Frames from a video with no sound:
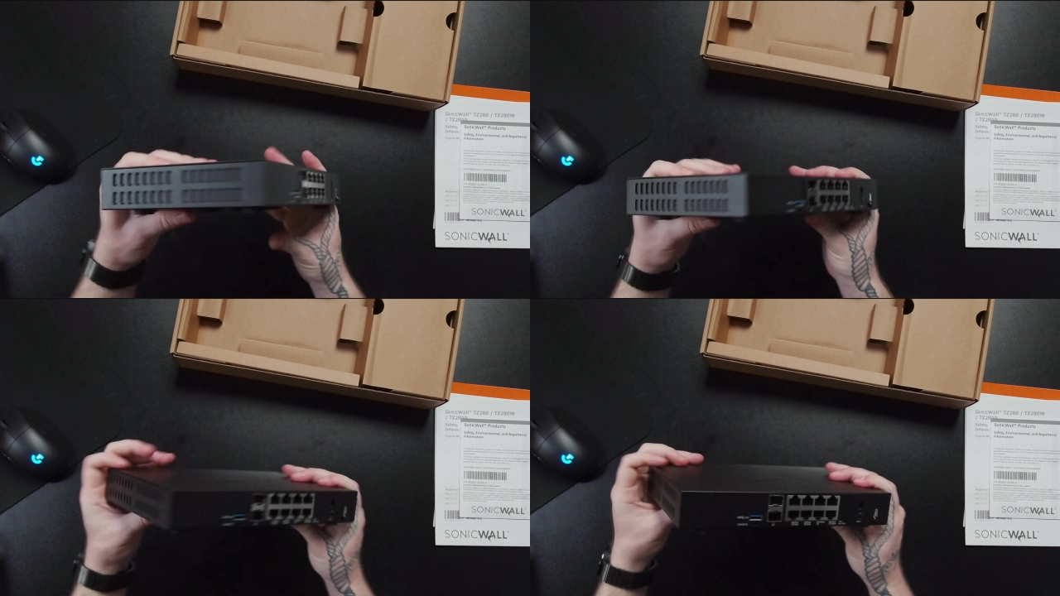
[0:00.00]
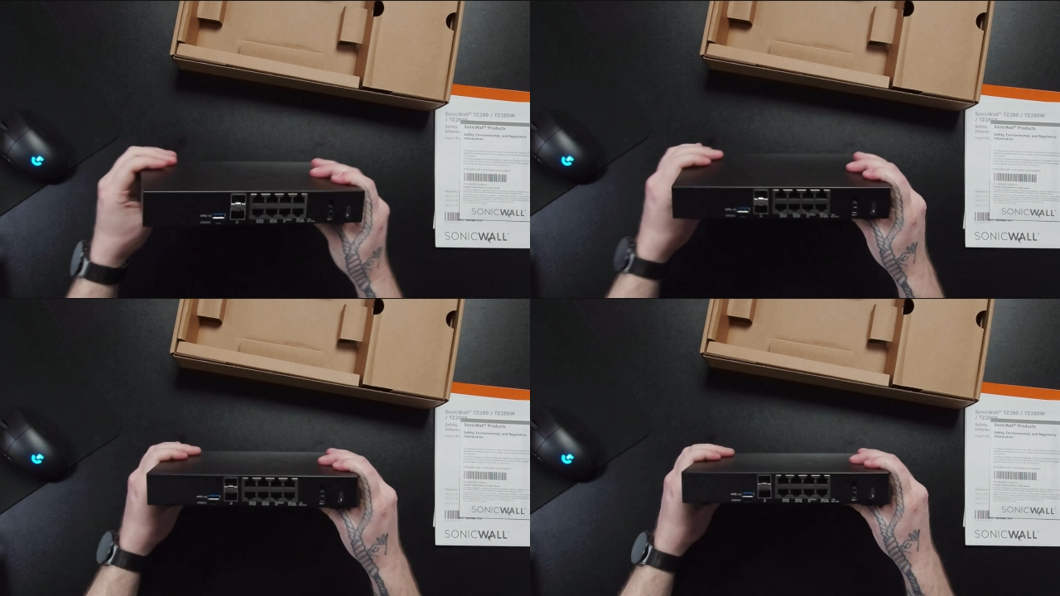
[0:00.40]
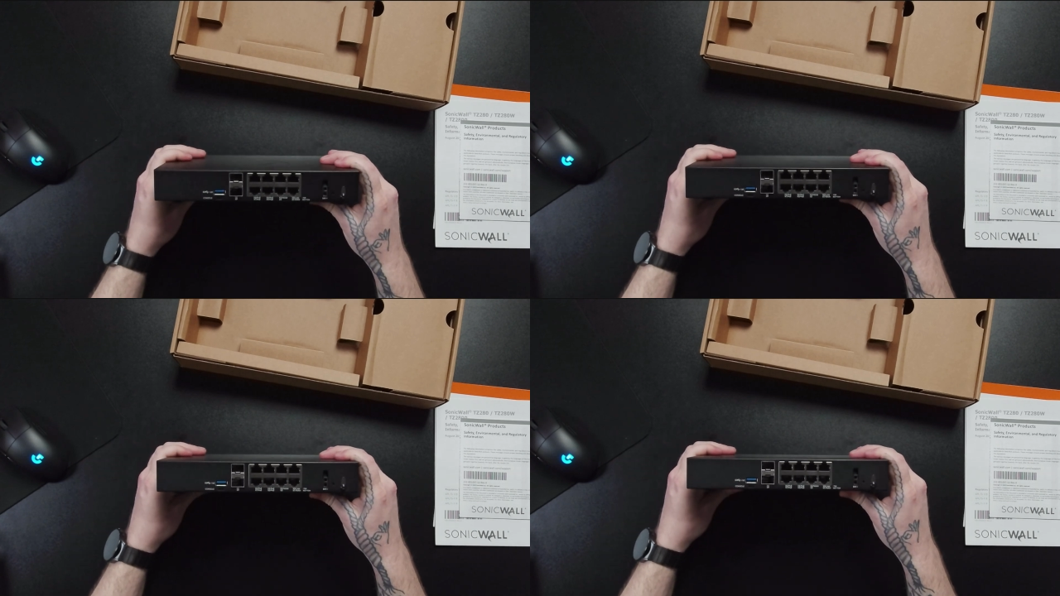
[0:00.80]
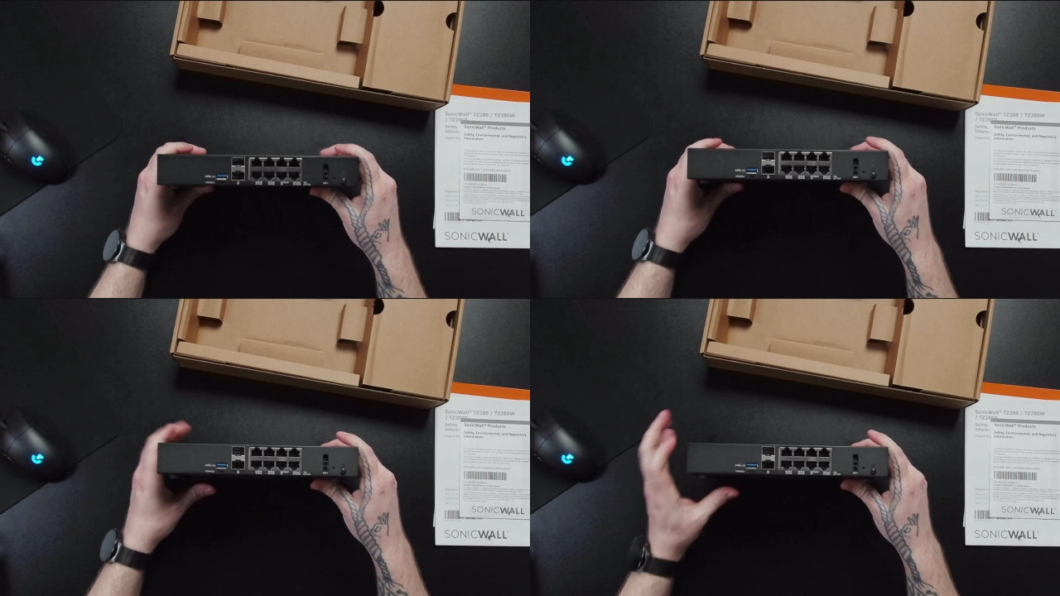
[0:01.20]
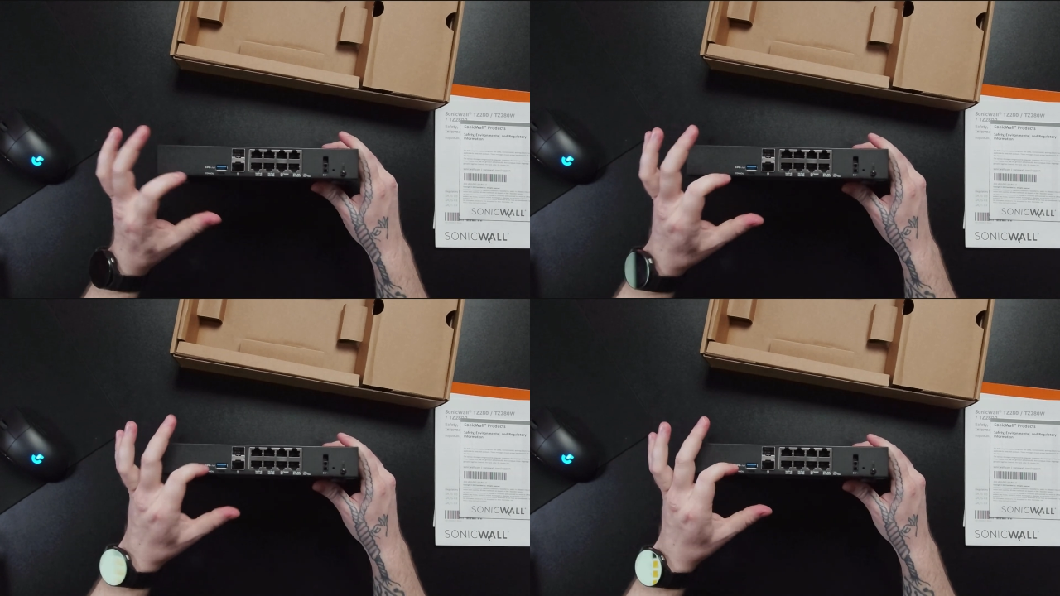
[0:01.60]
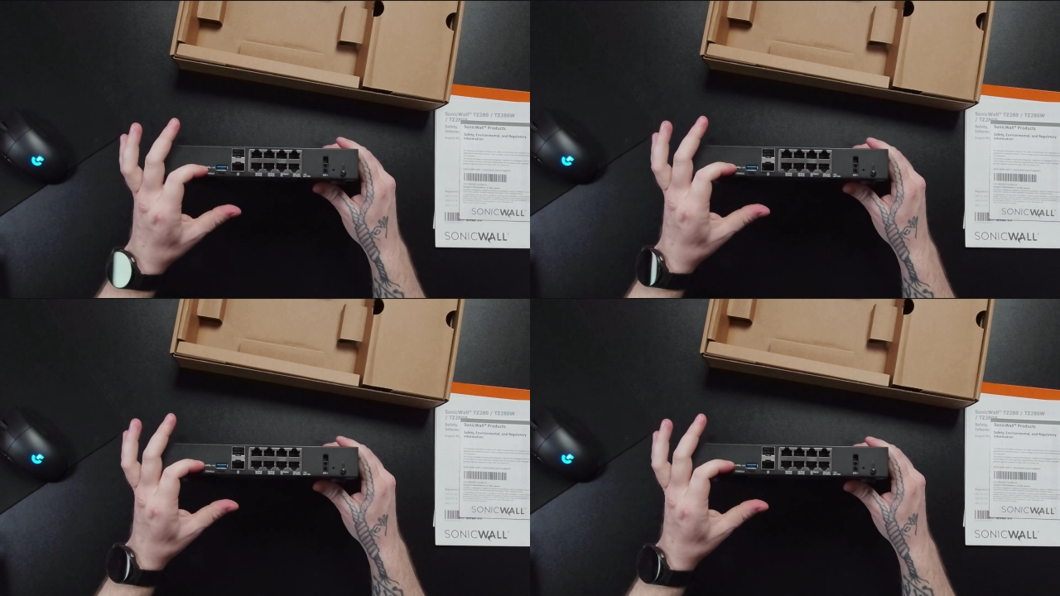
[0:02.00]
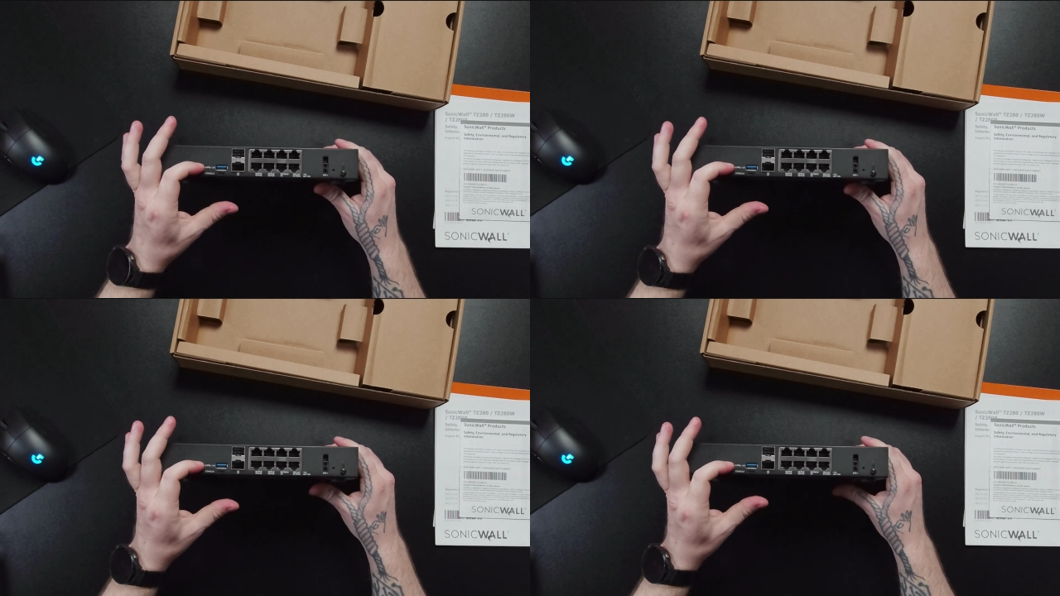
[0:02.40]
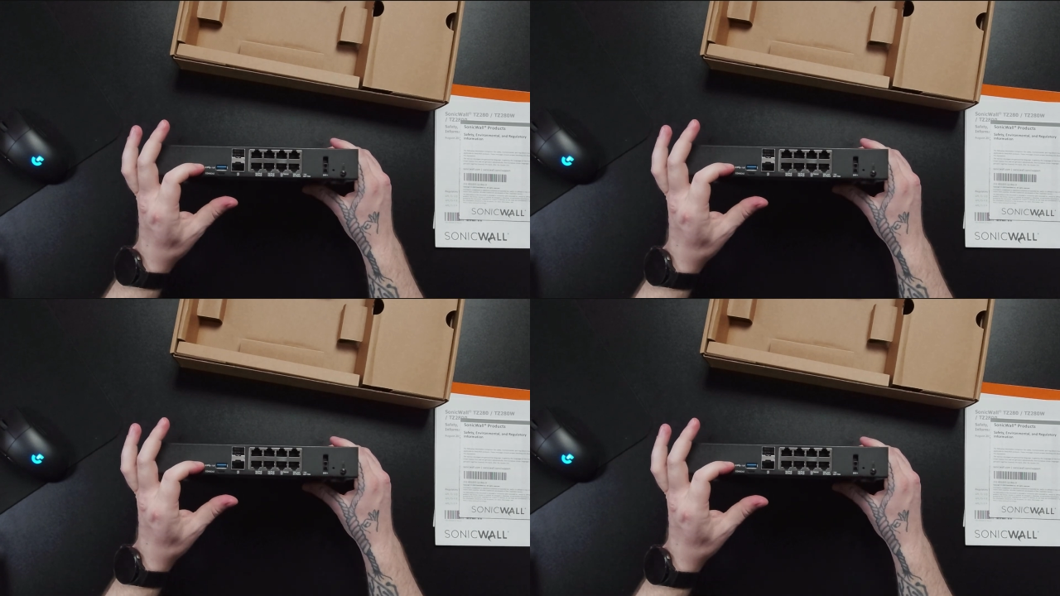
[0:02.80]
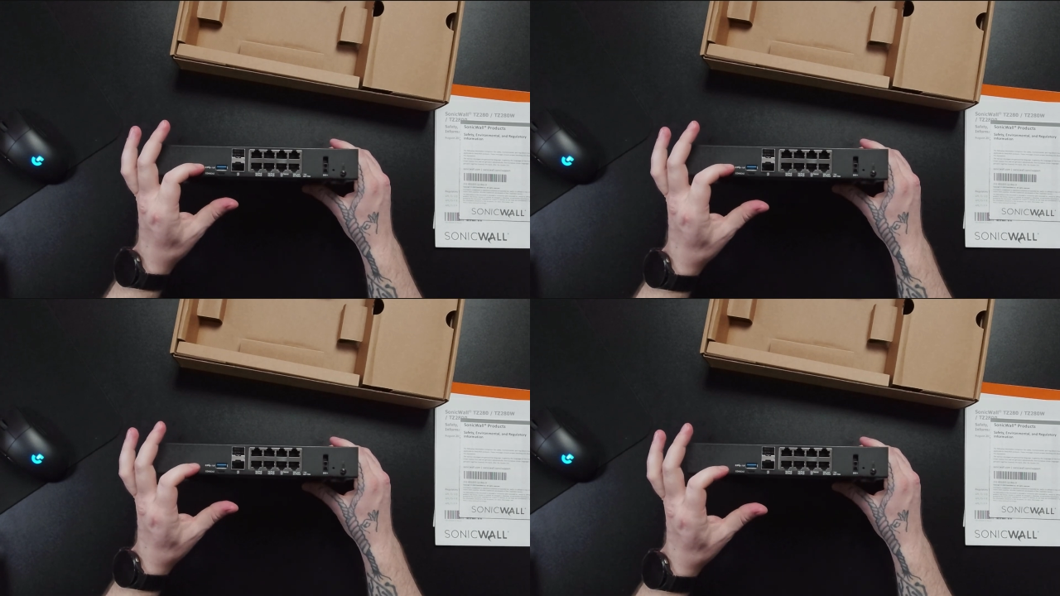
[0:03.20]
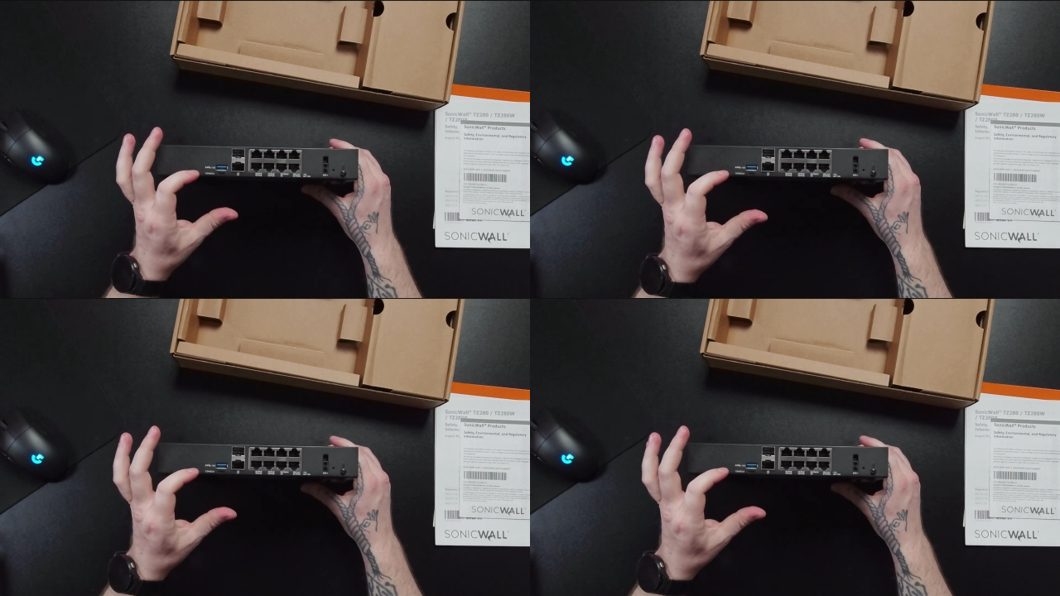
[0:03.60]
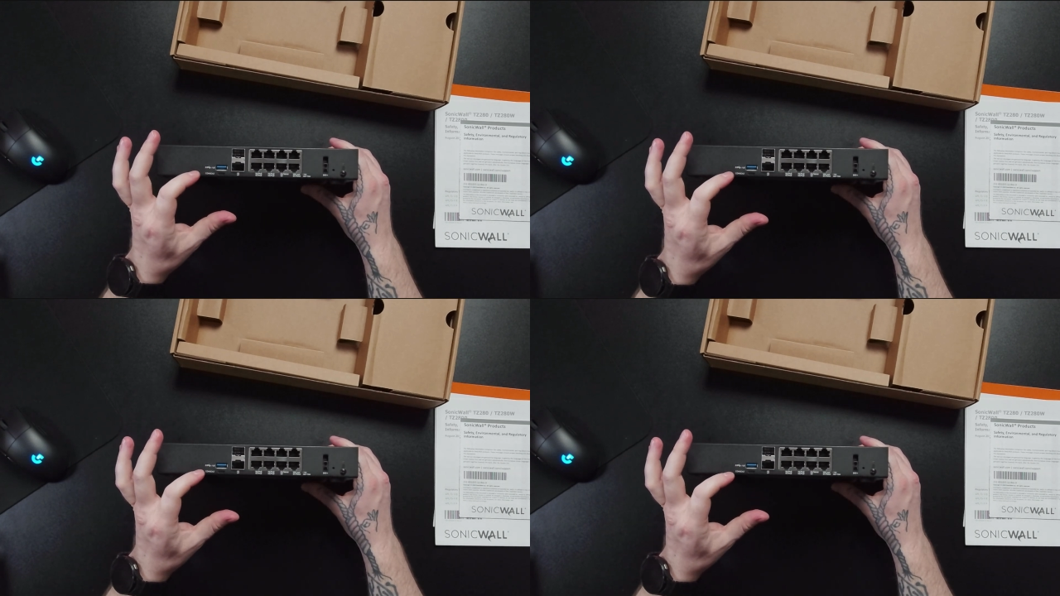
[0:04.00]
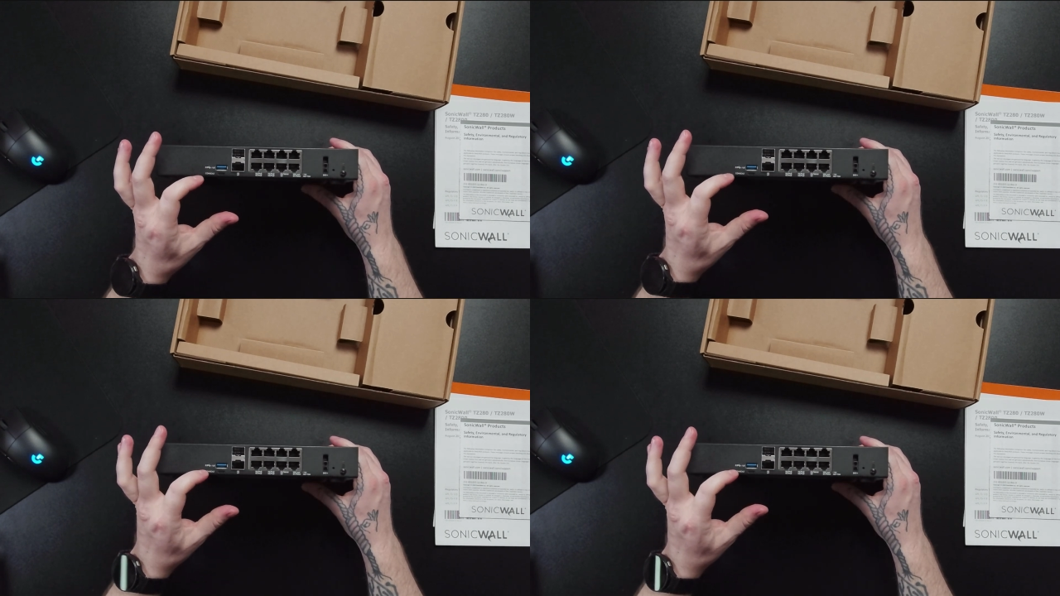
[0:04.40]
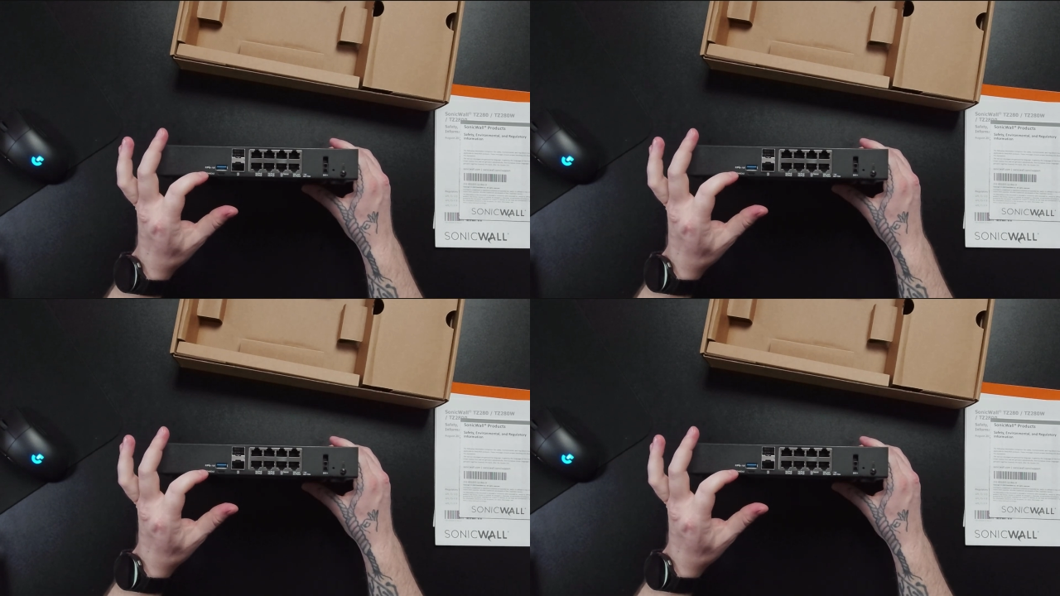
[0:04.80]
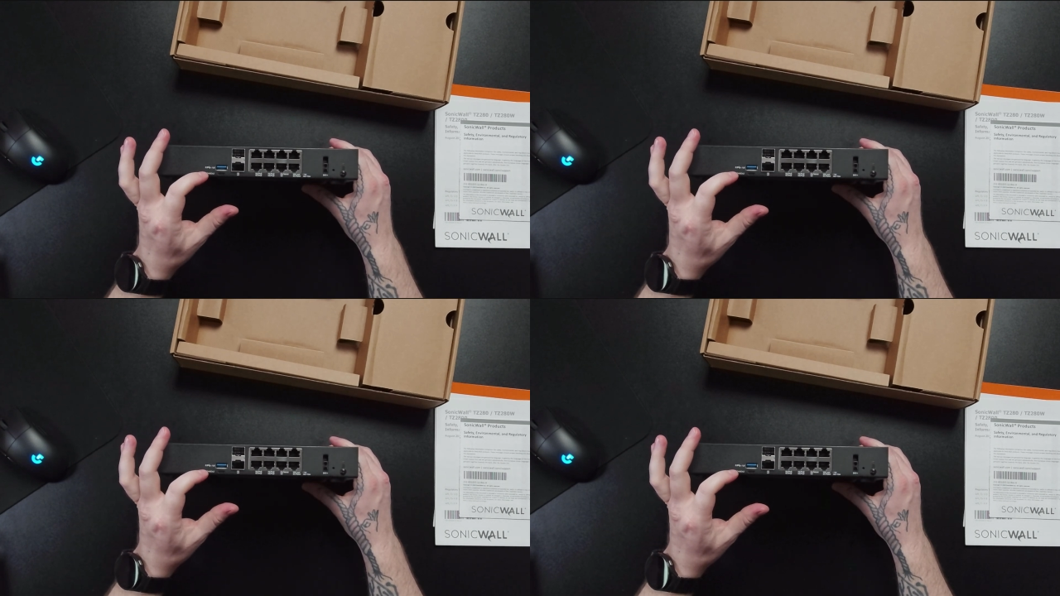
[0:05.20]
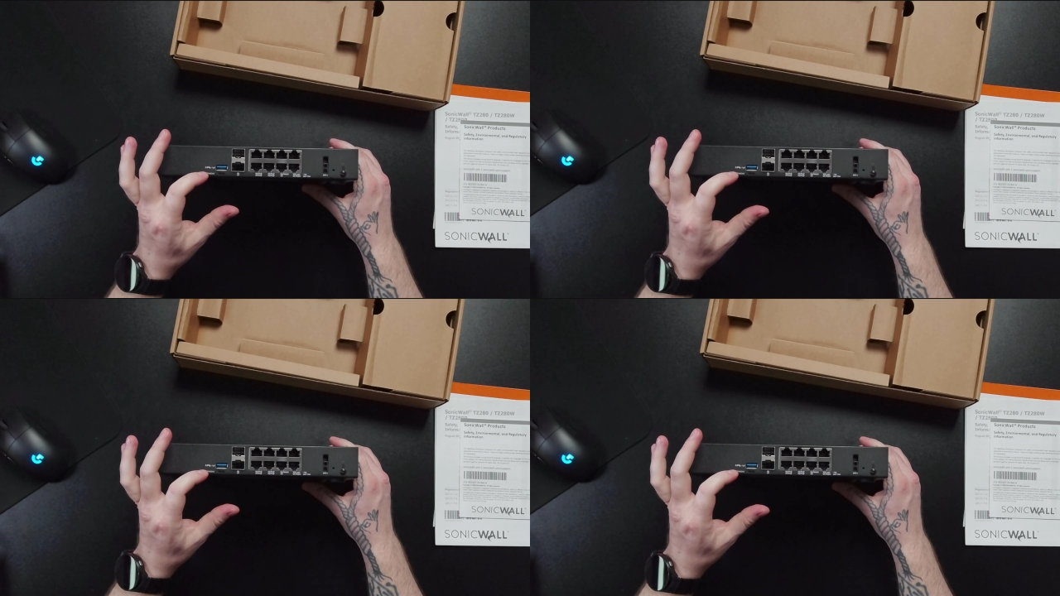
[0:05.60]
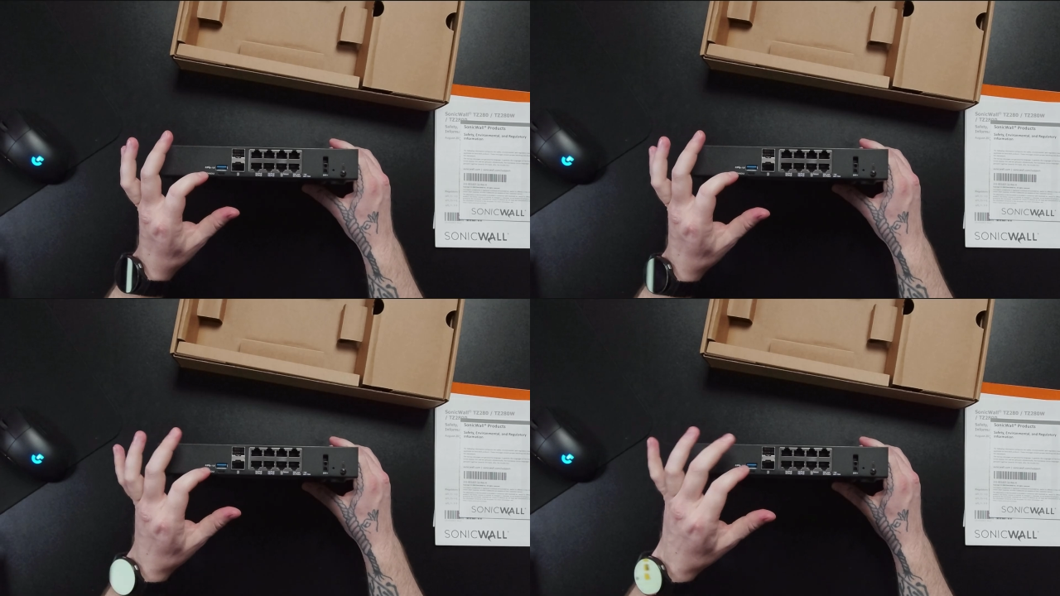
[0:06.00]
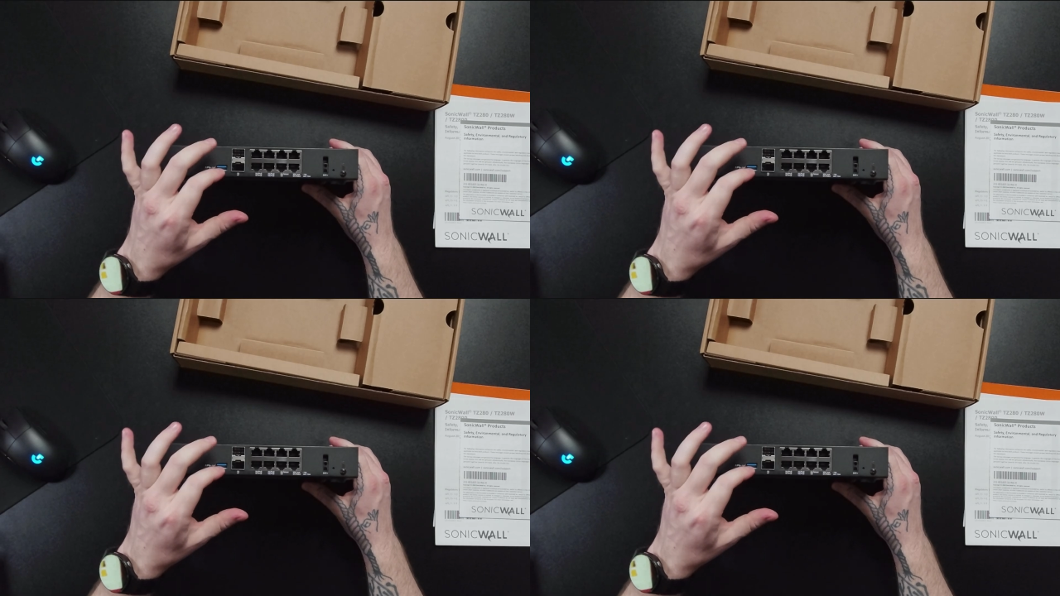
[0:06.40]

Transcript: [unreadable: no face in view]